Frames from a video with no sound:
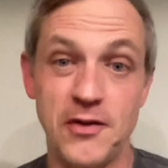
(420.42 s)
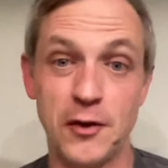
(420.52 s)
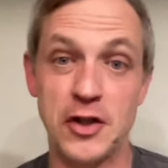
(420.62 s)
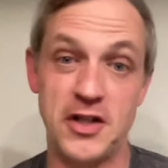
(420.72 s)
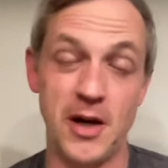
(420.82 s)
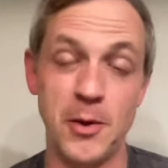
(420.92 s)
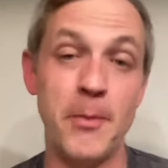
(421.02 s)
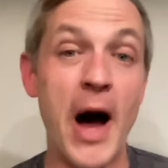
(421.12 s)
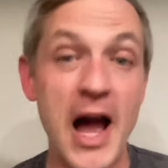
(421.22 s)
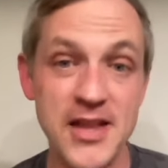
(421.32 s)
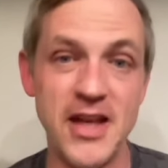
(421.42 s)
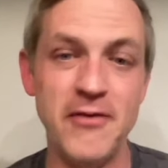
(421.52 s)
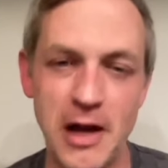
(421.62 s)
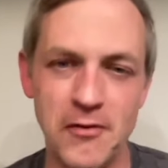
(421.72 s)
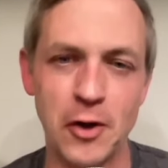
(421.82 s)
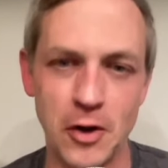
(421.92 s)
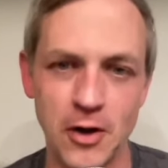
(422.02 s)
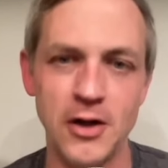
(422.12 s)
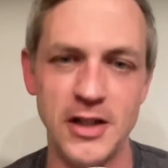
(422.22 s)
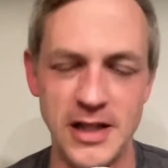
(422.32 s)
the first double bye they've ever
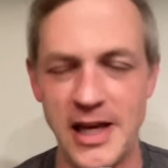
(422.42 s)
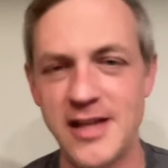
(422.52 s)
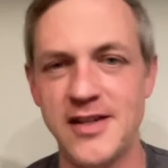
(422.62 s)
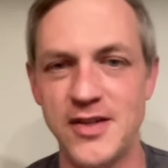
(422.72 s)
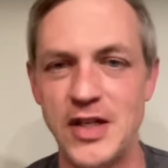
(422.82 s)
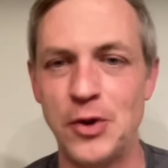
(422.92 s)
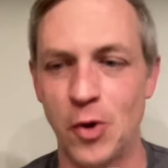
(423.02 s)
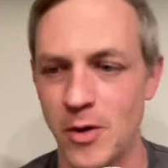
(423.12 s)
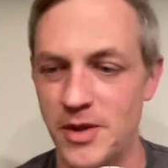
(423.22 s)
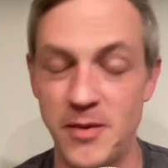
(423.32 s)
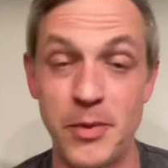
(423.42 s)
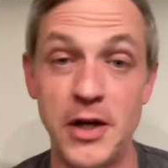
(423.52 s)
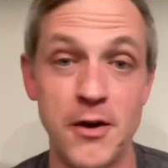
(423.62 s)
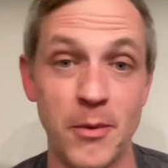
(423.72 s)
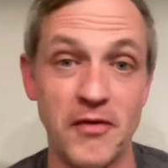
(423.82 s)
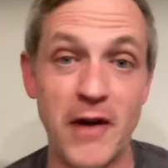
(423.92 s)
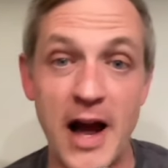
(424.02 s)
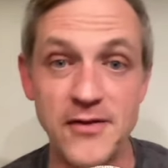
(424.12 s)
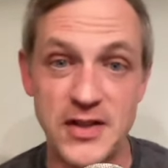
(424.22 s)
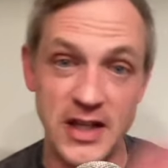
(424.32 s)
earned in the A C C tournament. They've been a number
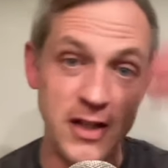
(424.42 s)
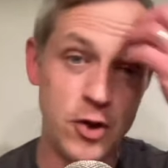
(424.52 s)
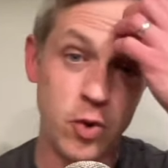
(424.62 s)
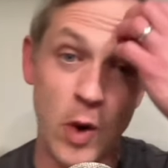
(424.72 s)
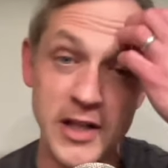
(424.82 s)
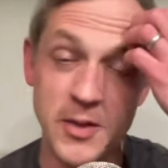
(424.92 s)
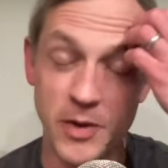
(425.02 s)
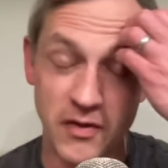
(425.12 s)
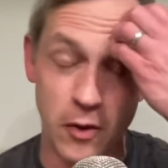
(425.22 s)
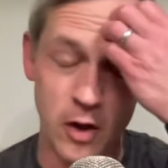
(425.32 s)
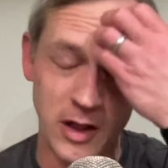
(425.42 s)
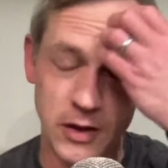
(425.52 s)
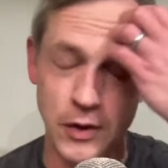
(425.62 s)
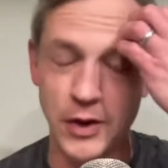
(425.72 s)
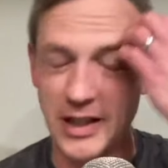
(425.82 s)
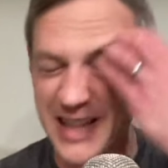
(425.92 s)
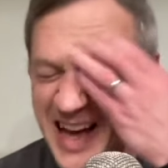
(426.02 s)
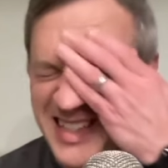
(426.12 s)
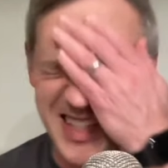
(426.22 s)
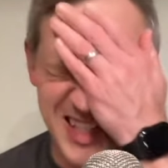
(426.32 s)
five seed twice before, including
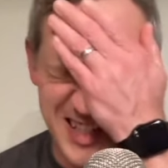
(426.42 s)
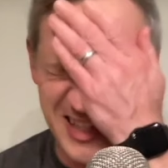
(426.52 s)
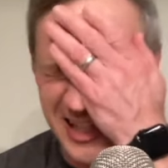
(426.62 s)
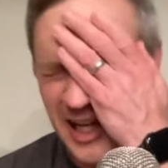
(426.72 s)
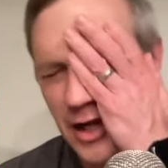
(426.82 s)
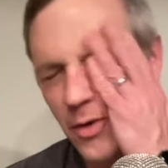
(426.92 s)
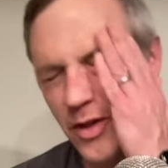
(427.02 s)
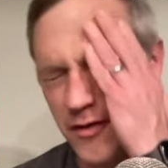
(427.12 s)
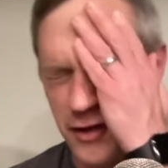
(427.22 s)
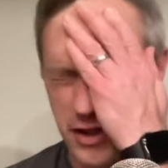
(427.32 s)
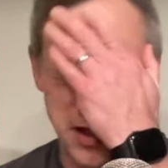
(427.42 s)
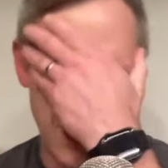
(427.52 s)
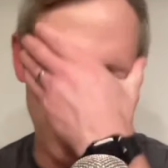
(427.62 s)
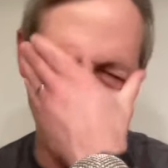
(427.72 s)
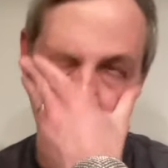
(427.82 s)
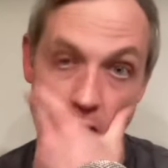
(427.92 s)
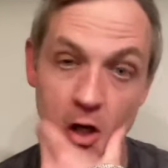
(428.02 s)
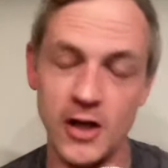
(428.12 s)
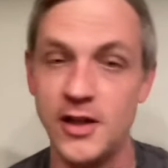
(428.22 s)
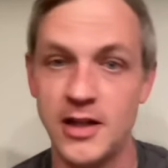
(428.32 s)
last season when they finished tied for
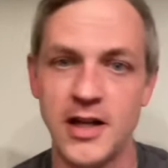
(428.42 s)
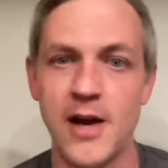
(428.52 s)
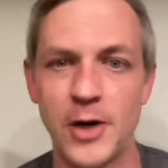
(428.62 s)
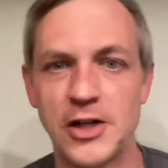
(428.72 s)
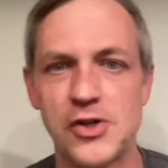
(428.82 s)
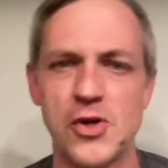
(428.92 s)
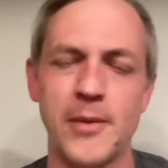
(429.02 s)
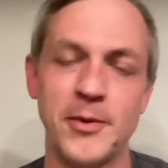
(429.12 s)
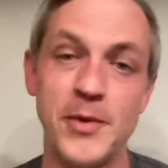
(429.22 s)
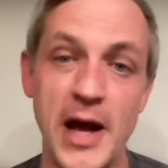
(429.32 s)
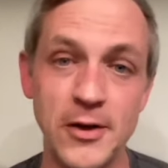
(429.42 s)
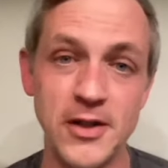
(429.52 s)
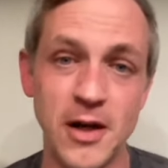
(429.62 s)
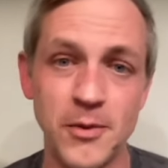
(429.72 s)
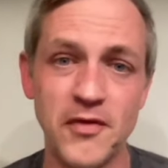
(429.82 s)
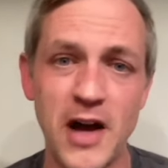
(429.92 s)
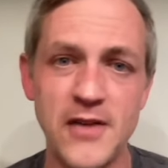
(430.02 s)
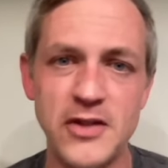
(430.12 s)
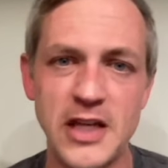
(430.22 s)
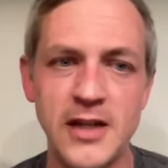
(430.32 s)
third, and then tiebreakers dropped them down to the number
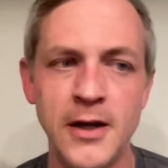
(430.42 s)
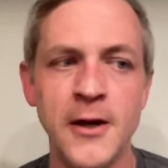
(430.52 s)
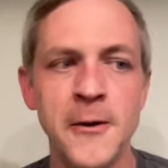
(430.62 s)
five seed.